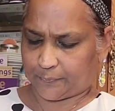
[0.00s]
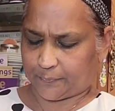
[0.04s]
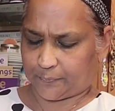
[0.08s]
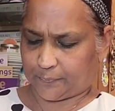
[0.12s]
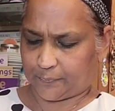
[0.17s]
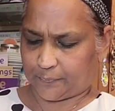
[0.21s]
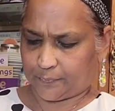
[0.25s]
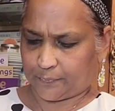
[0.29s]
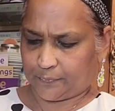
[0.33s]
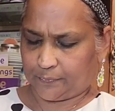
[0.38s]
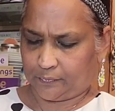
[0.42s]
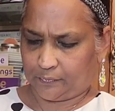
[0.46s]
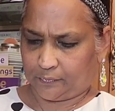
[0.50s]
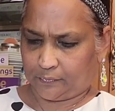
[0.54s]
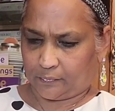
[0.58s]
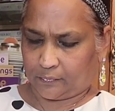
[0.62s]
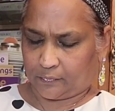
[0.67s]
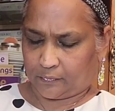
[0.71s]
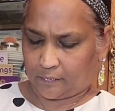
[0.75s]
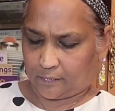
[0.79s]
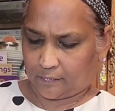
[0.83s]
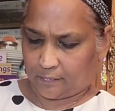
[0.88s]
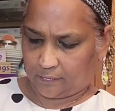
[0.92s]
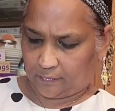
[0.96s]

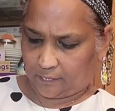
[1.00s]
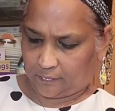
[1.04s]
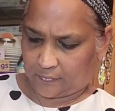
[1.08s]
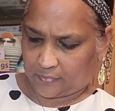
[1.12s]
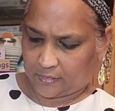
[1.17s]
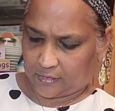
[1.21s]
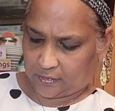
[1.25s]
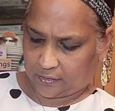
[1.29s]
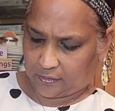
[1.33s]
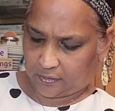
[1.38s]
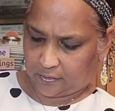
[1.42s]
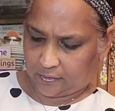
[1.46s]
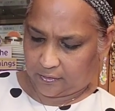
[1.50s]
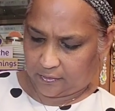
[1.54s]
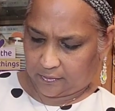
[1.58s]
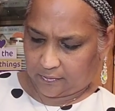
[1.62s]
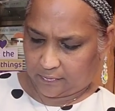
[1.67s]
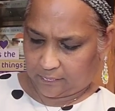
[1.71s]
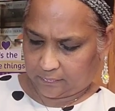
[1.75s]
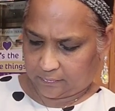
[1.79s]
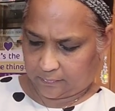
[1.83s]
(silence)